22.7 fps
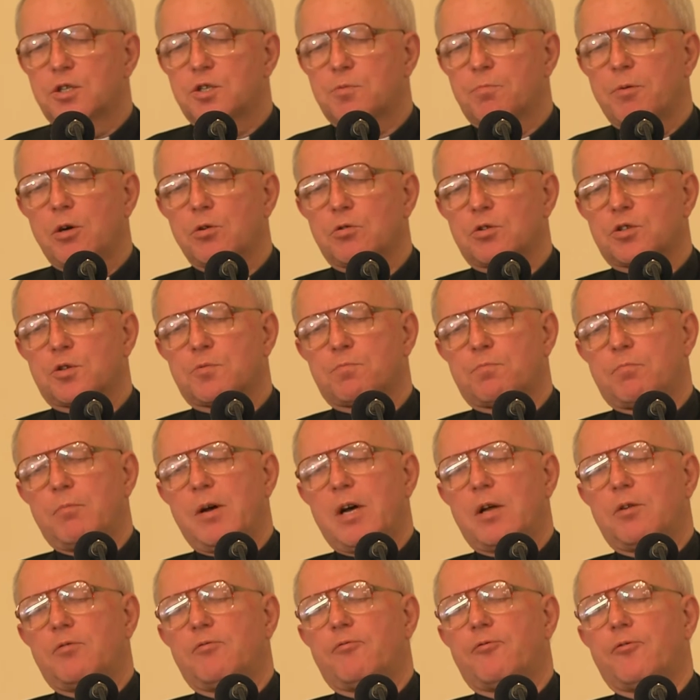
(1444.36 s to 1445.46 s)
the
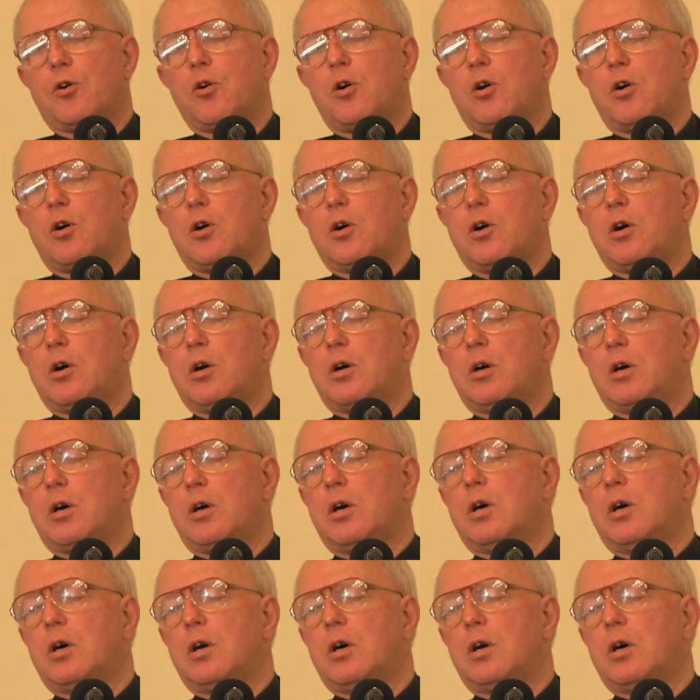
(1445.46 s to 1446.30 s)
spokesman for